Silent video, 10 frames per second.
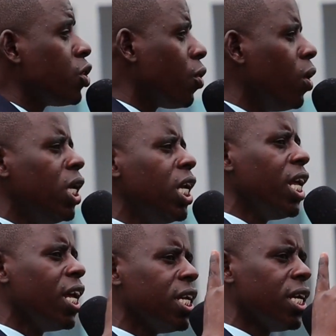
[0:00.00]
not
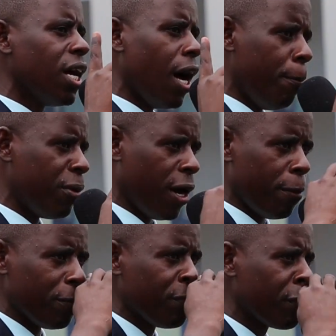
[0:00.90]
only
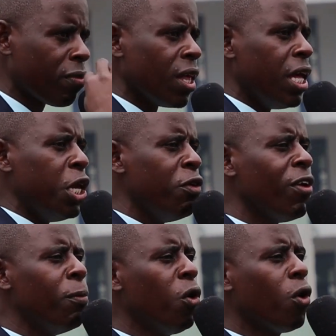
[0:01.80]
Abraham. In
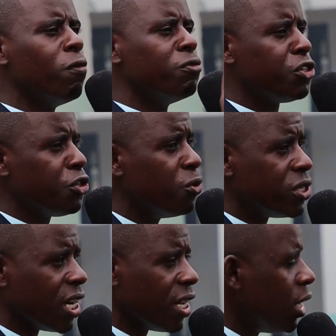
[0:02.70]
the book of
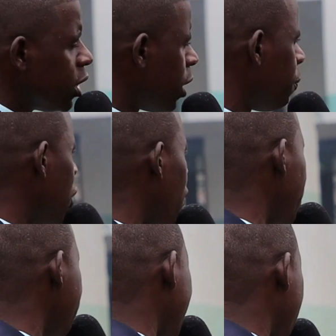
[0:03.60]
Jude, chapter
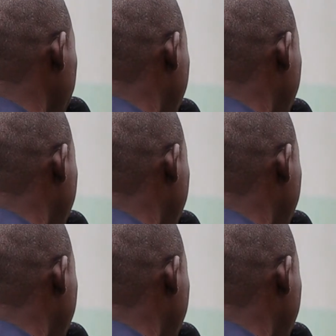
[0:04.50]
1, verse